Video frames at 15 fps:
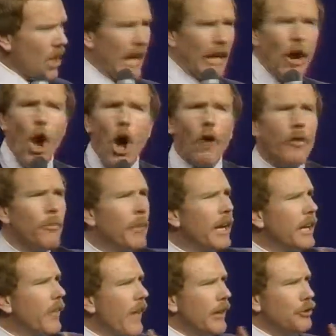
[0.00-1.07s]
And all the
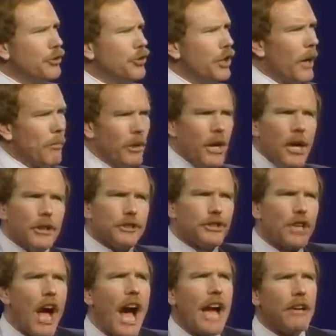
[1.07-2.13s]
men on that ship
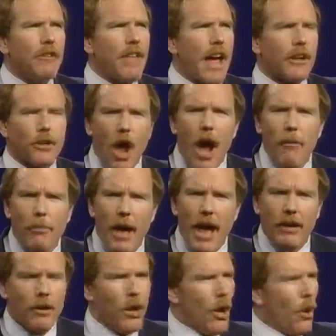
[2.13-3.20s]
signed that compact,